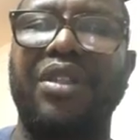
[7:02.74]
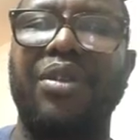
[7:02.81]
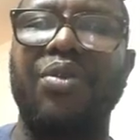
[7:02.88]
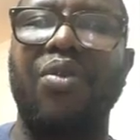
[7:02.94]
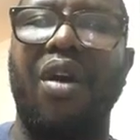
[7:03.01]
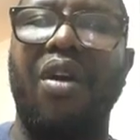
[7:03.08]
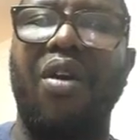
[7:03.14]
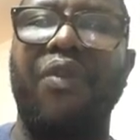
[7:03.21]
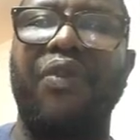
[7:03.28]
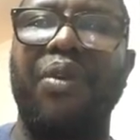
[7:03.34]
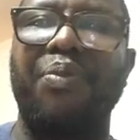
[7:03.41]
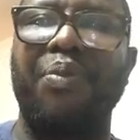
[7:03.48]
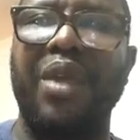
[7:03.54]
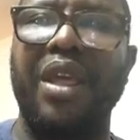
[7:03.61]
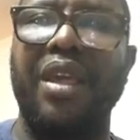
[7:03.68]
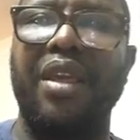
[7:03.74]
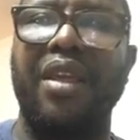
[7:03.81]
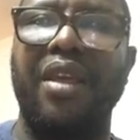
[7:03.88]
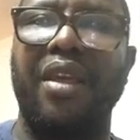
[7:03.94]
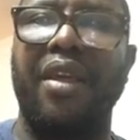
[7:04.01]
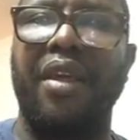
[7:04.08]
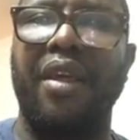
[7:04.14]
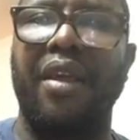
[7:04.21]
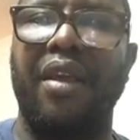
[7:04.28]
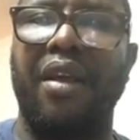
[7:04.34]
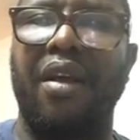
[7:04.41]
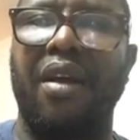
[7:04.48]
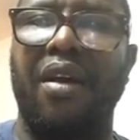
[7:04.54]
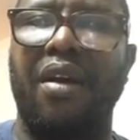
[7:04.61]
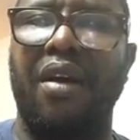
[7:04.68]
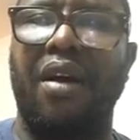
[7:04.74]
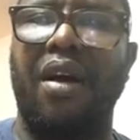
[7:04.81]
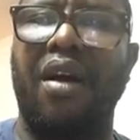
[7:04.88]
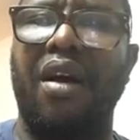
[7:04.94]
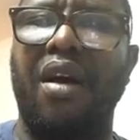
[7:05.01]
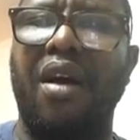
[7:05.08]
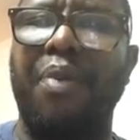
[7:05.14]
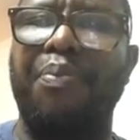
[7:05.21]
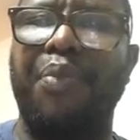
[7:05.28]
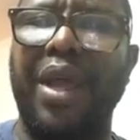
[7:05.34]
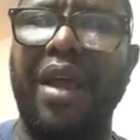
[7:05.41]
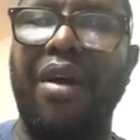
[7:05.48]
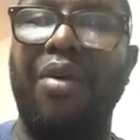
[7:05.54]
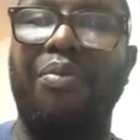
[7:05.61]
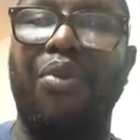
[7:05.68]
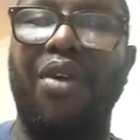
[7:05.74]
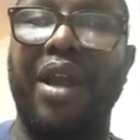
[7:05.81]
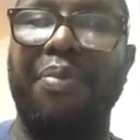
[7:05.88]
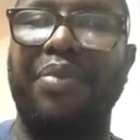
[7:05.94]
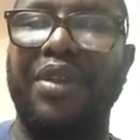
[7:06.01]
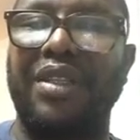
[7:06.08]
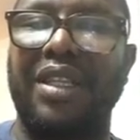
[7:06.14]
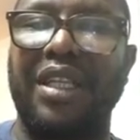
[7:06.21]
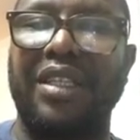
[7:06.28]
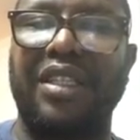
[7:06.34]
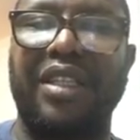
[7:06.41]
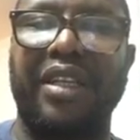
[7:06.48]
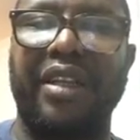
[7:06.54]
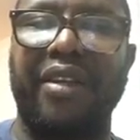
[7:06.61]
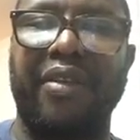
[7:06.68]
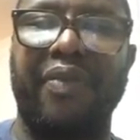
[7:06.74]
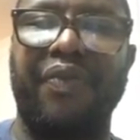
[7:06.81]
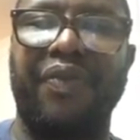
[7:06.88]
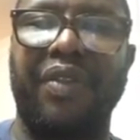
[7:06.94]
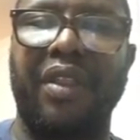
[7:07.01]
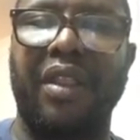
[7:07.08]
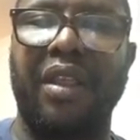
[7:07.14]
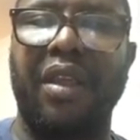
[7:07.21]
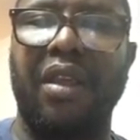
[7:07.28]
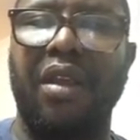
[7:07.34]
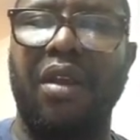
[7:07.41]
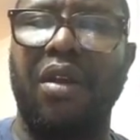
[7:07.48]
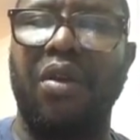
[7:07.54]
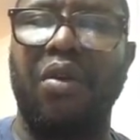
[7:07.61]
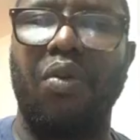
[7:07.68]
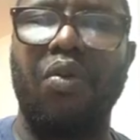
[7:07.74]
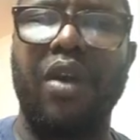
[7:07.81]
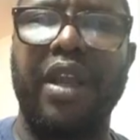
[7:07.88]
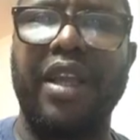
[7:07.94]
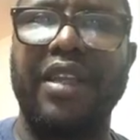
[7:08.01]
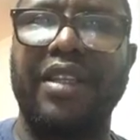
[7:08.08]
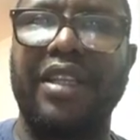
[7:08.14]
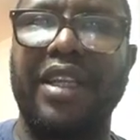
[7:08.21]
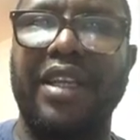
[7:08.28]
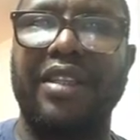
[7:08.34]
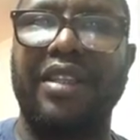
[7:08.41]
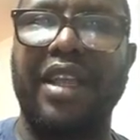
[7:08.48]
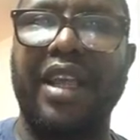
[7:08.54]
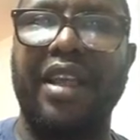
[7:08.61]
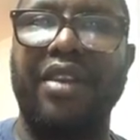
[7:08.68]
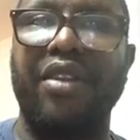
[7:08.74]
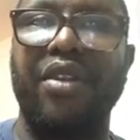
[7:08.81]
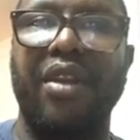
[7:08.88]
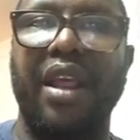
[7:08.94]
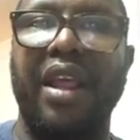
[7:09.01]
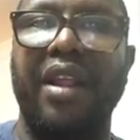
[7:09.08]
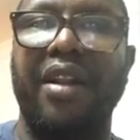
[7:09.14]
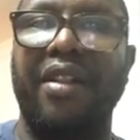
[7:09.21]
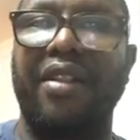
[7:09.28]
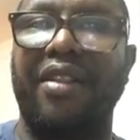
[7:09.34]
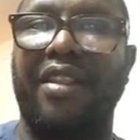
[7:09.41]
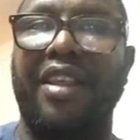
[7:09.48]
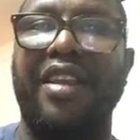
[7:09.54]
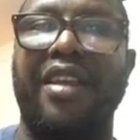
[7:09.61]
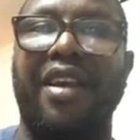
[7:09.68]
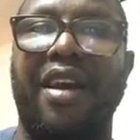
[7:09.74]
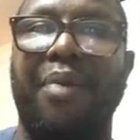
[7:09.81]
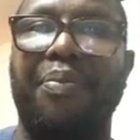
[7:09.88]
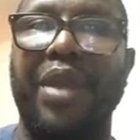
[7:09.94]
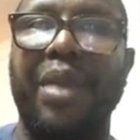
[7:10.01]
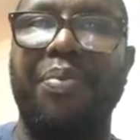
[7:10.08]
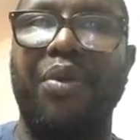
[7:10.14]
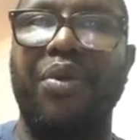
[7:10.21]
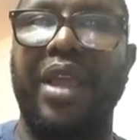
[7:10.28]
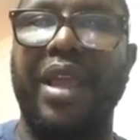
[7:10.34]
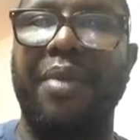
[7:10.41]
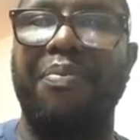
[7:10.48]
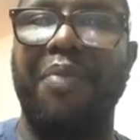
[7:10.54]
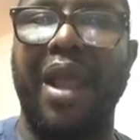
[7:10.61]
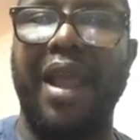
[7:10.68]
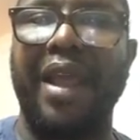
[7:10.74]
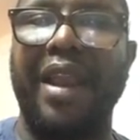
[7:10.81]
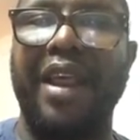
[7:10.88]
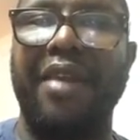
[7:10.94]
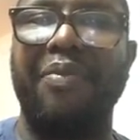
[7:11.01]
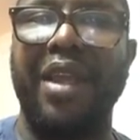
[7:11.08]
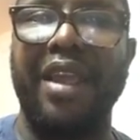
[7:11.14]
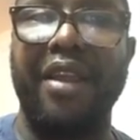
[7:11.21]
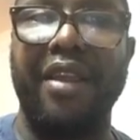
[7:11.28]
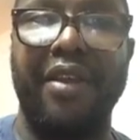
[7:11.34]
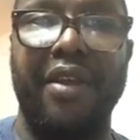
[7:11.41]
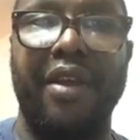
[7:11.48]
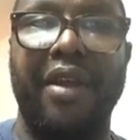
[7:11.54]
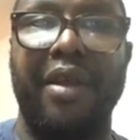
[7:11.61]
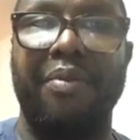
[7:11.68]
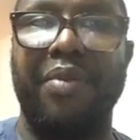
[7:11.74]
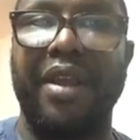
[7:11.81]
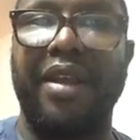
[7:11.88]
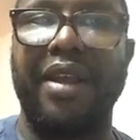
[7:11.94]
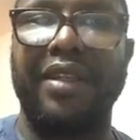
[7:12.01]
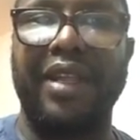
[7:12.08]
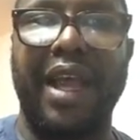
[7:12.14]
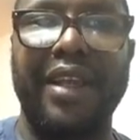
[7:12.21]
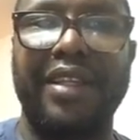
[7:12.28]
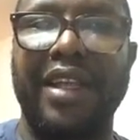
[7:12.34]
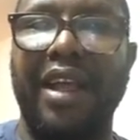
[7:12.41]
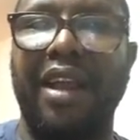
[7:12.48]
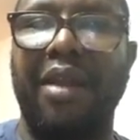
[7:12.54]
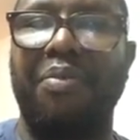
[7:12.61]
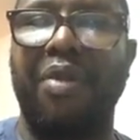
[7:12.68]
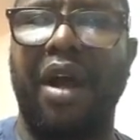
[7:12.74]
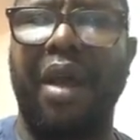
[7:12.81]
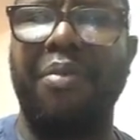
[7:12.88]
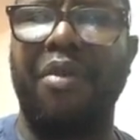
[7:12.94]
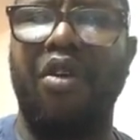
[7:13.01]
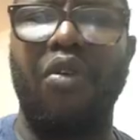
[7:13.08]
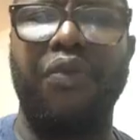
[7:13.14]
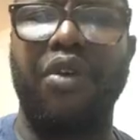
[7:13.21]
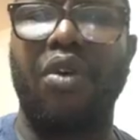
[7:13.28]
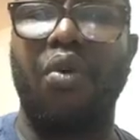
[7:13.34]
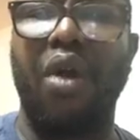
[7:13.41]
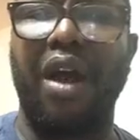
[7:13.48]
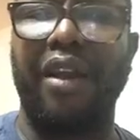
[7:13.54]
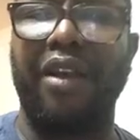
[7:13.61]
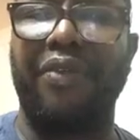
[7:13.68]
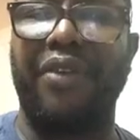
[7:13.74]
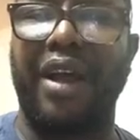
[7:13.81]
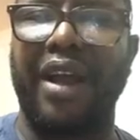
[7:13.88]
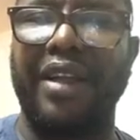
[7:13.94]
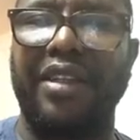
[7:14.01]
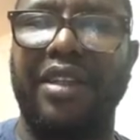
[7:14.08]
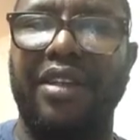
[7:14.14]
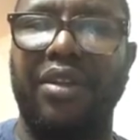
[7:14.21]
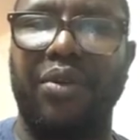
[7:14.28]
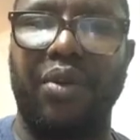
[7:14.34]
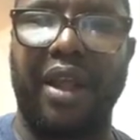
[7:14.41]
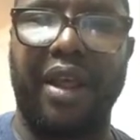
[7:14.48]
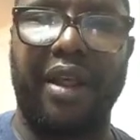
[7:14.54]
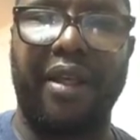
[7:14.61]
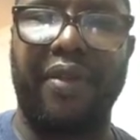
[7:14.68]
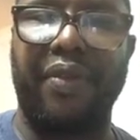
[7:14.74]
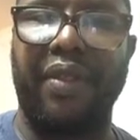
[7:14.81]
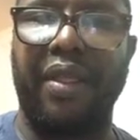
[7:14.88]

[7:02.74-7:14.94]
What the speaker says: but you offer me a bellboy position. What is this? And the people get mad at me because I tell them I'm overqualified to do that.